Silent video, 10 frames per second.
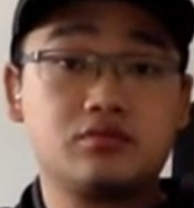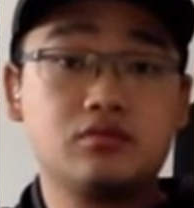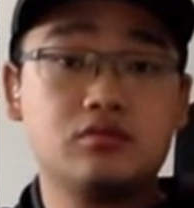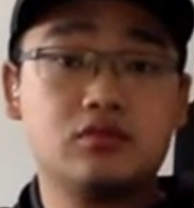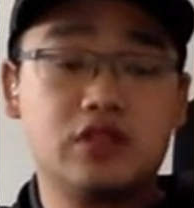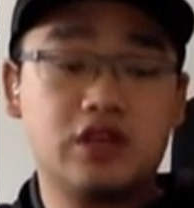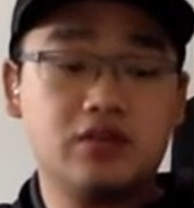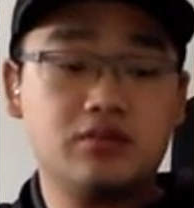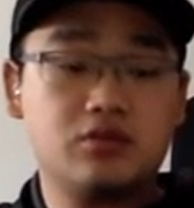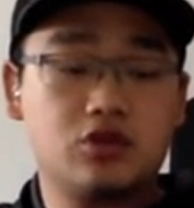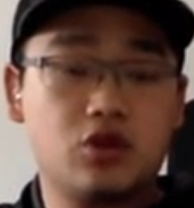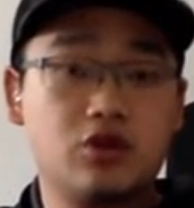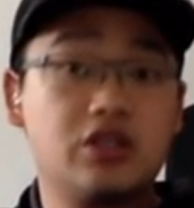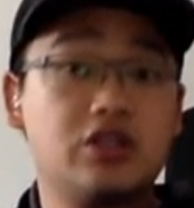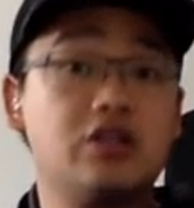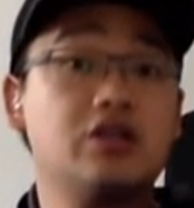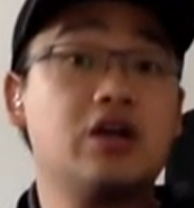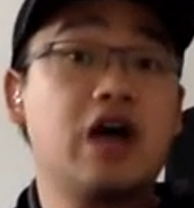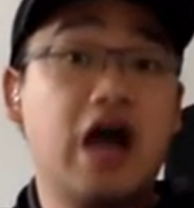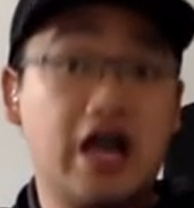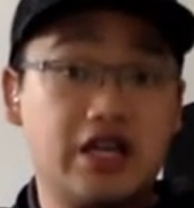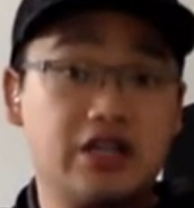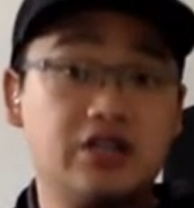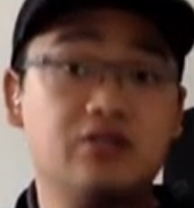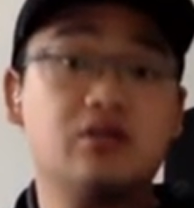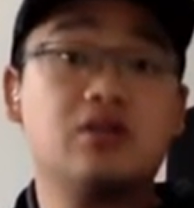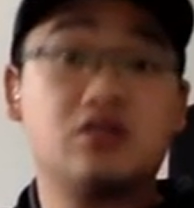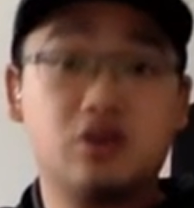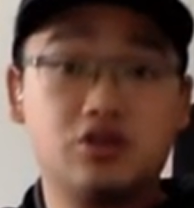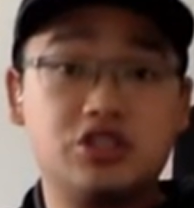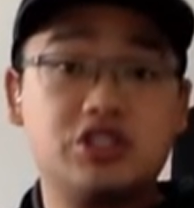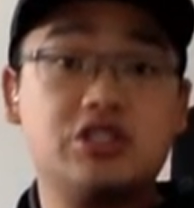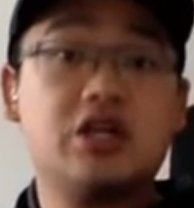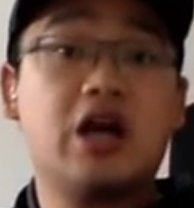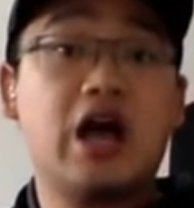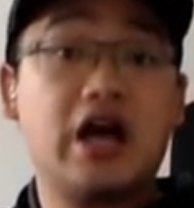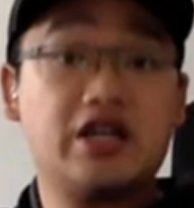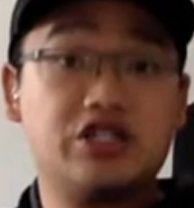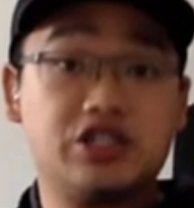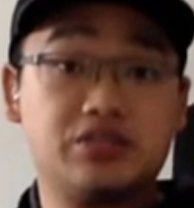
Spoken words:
Okay, low E, high E, low G, high G.